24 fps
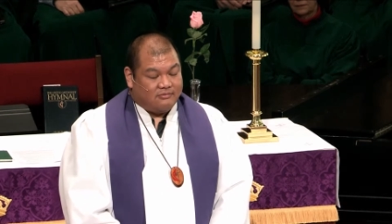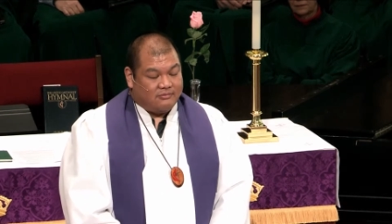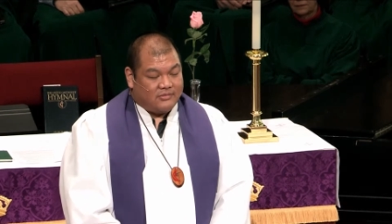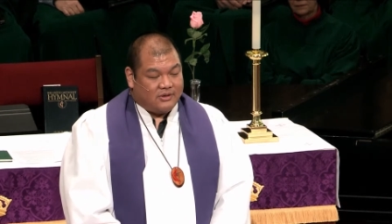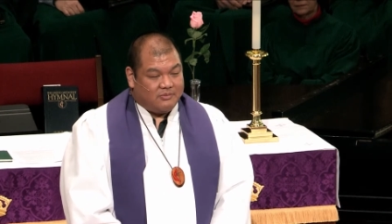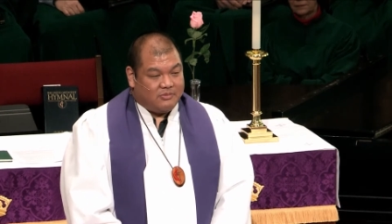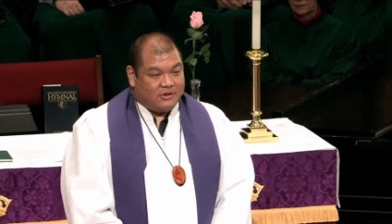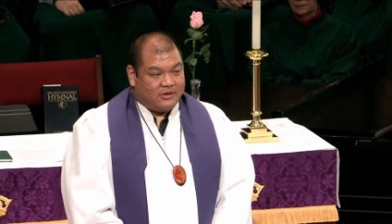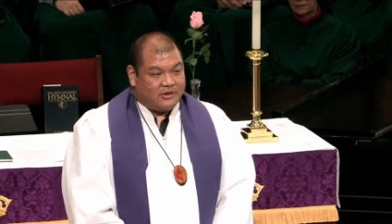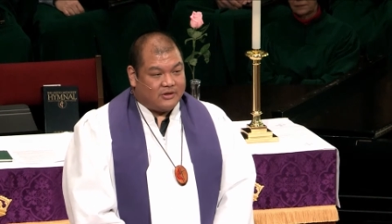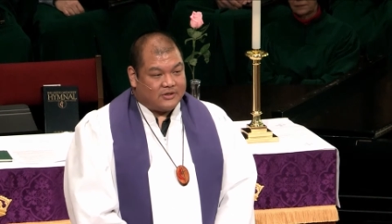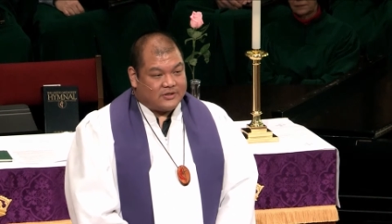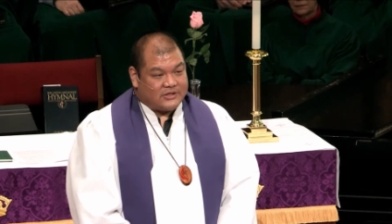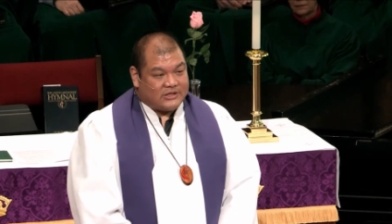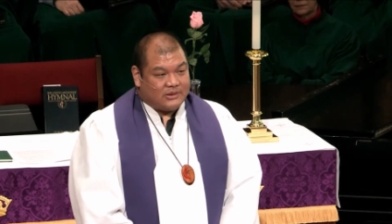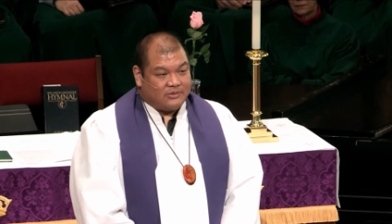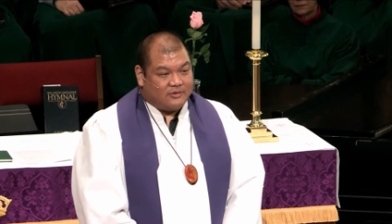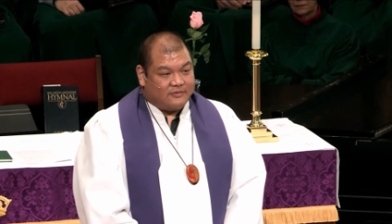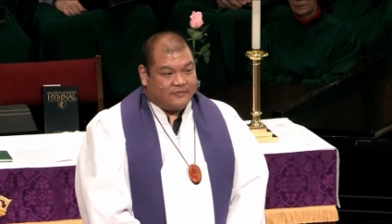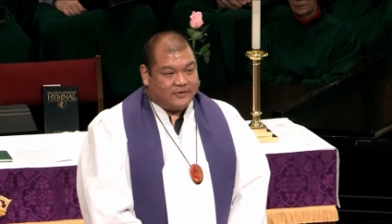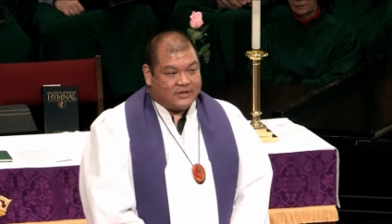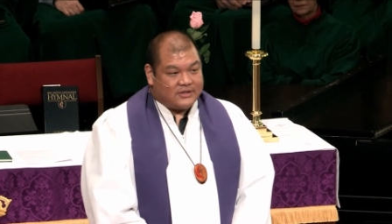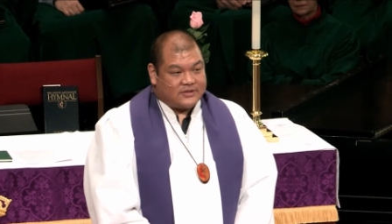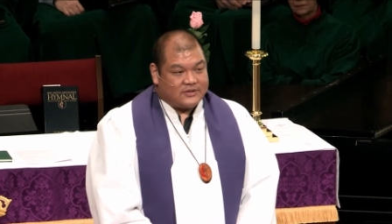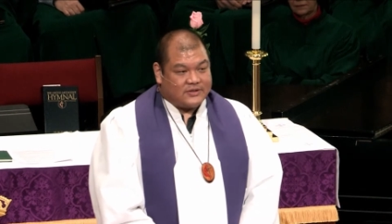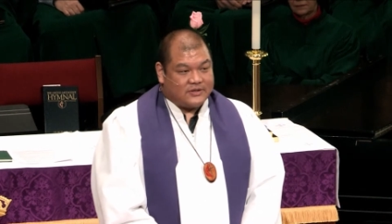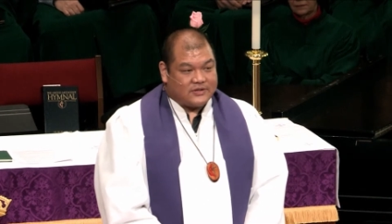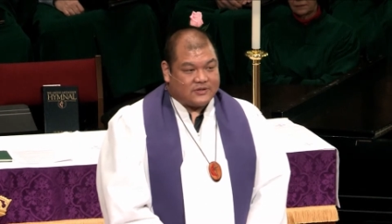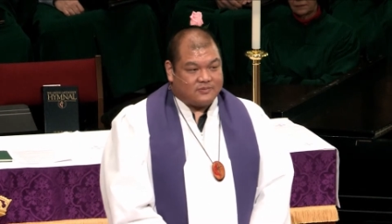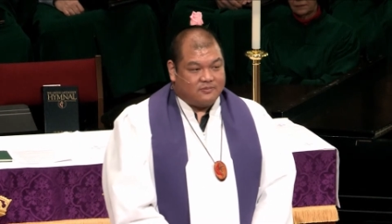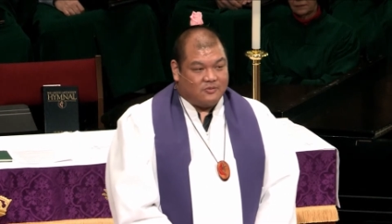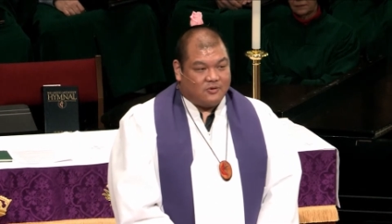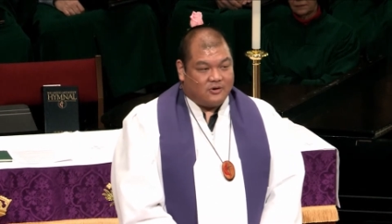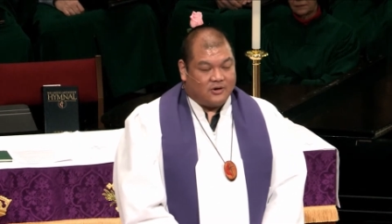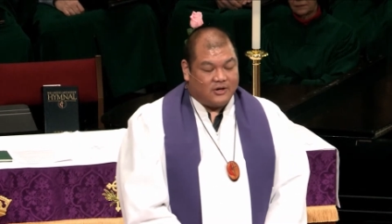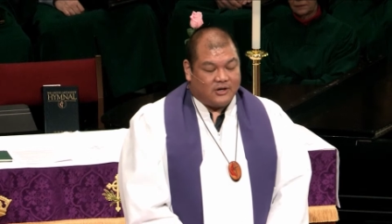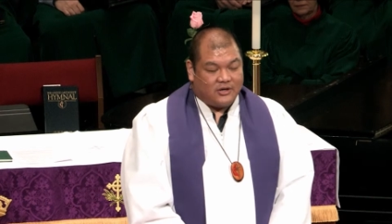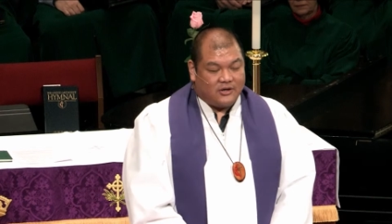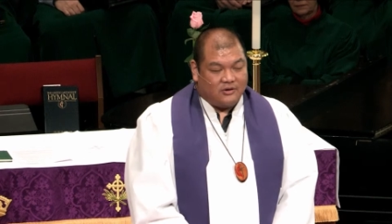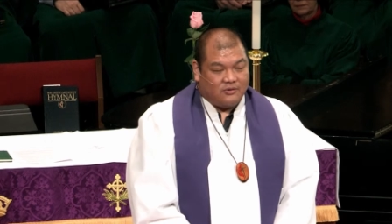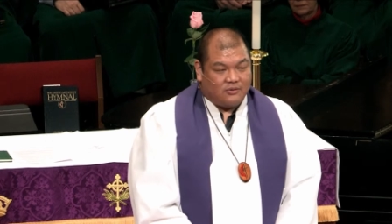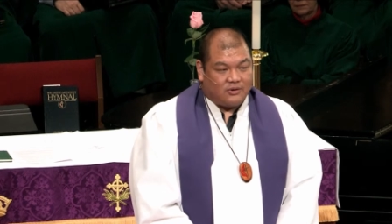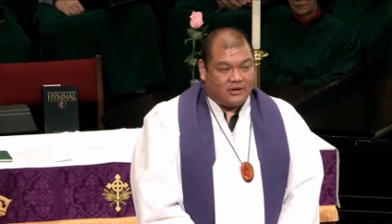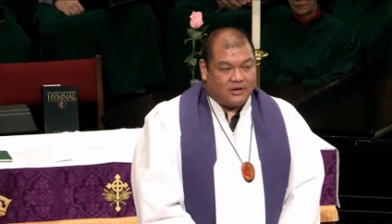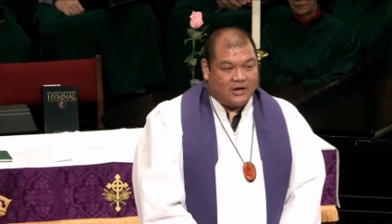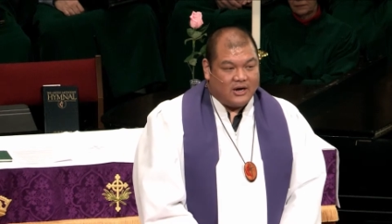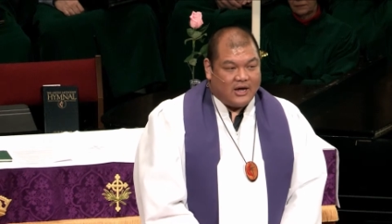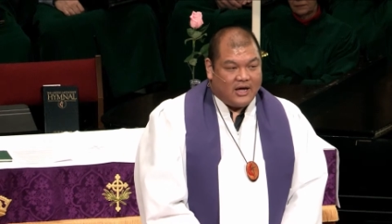Maybe there are some of us this morning who
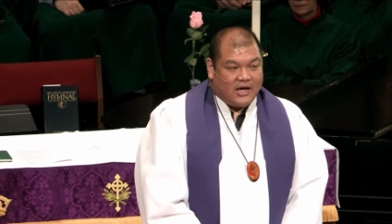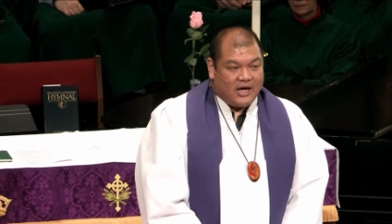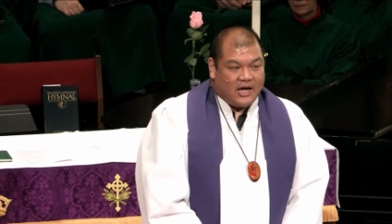are